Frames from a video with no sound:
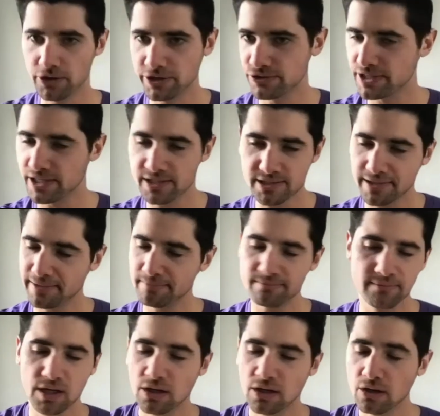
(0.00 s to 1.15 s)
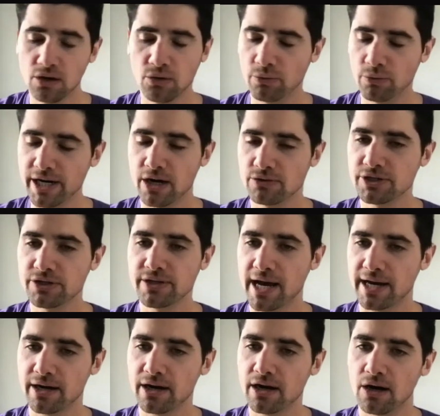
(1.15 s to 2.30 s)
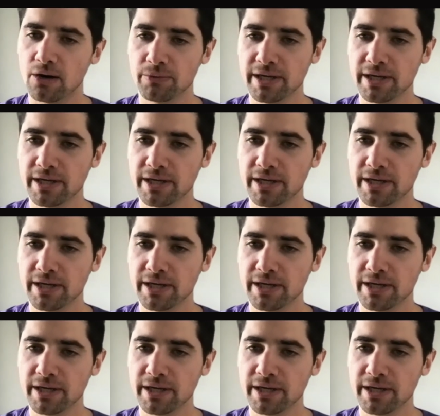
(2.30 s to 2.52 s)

new system, we don't do that at all.